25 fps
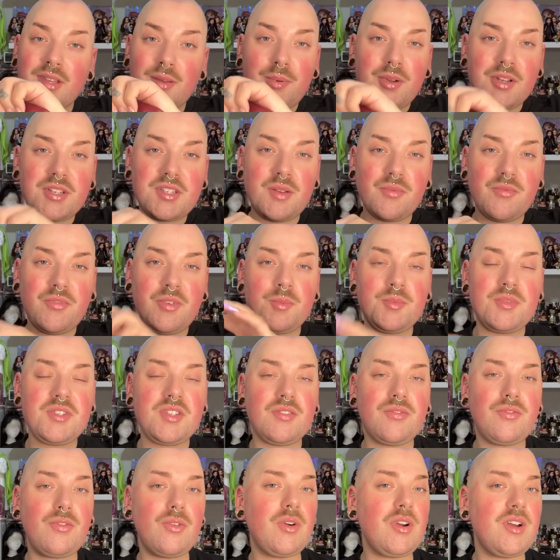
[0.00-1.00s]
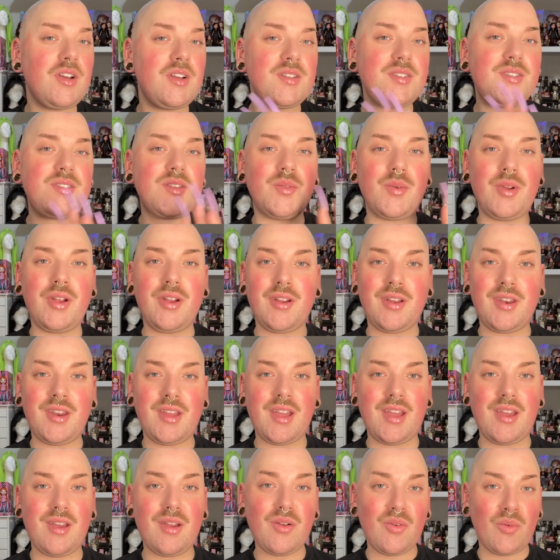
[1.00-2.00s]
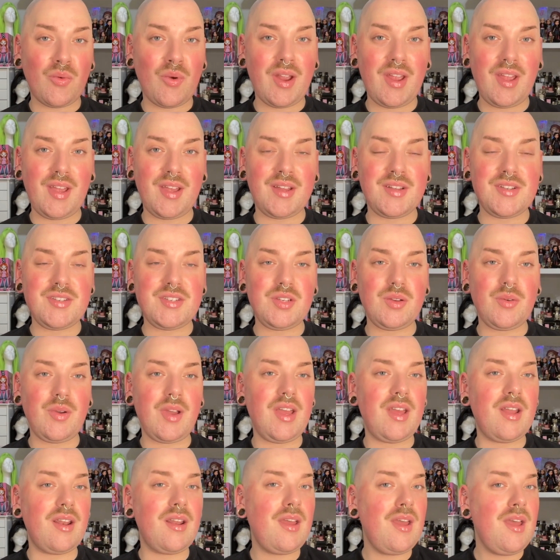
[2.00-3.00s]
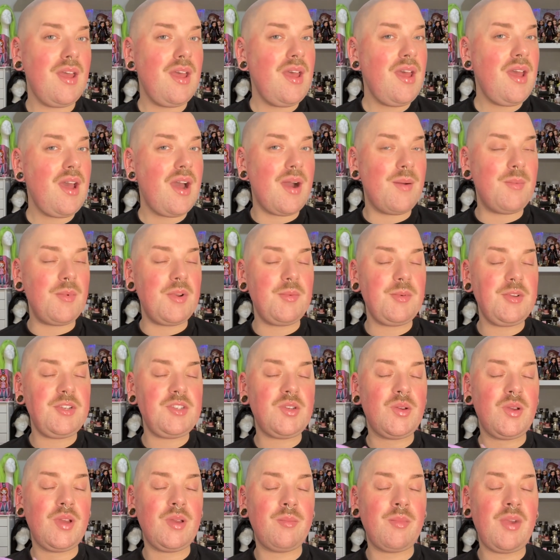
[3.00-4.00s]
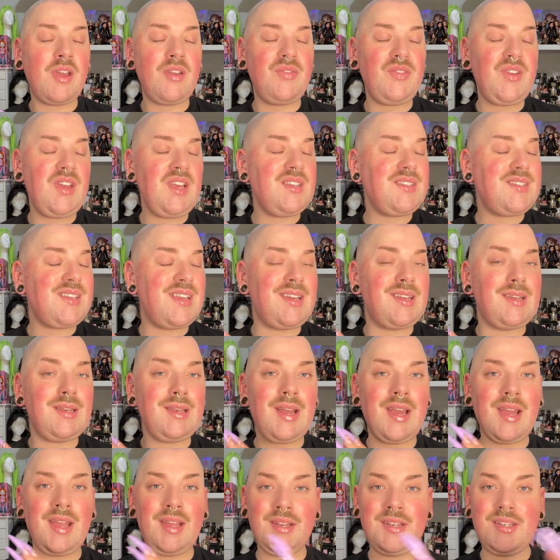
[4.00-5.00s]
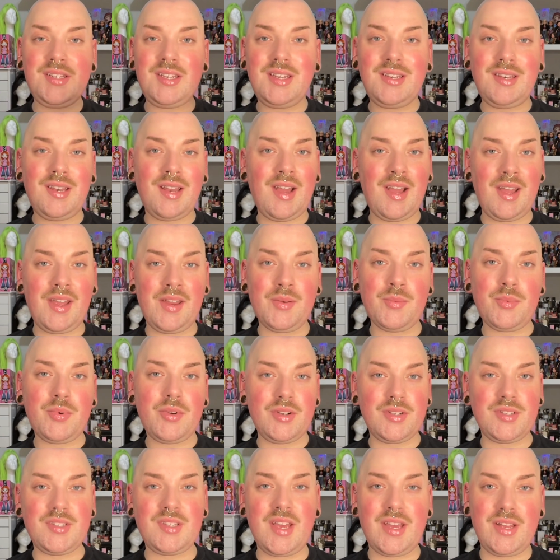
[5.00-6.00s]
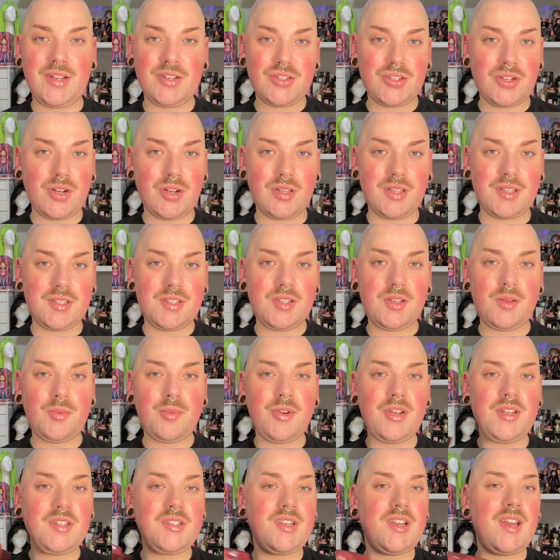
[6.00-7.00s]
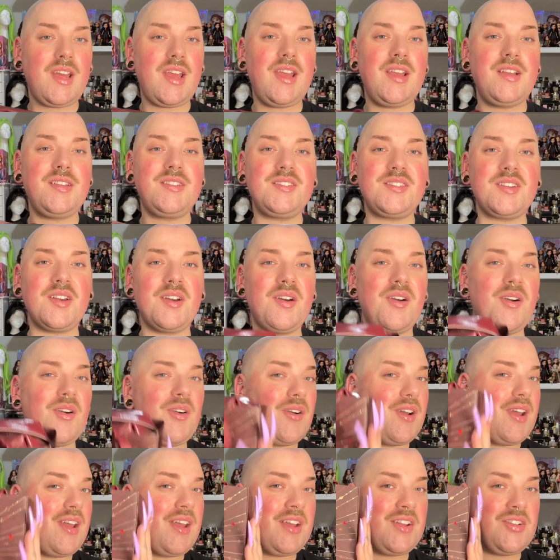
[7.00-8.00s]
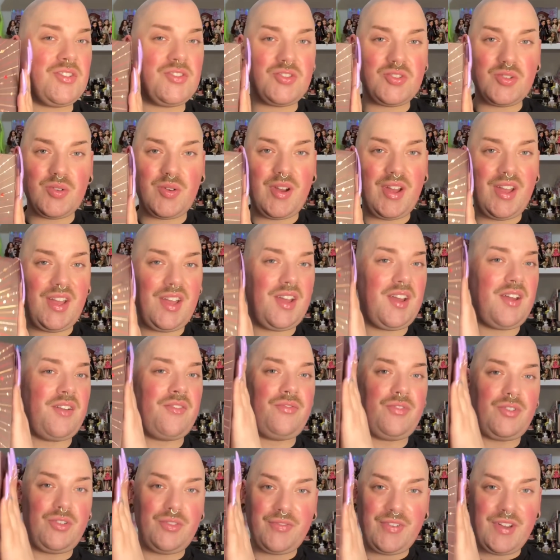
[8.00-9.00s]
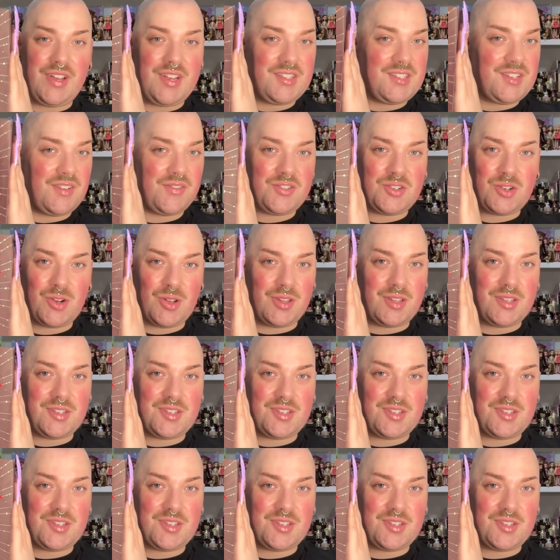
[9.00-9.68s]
picked up from Sephora, so we are gonna get right into it. I'm gonna be doing my face like 99% Charlotte Tilbury today, so enjoy a full face of Charlotte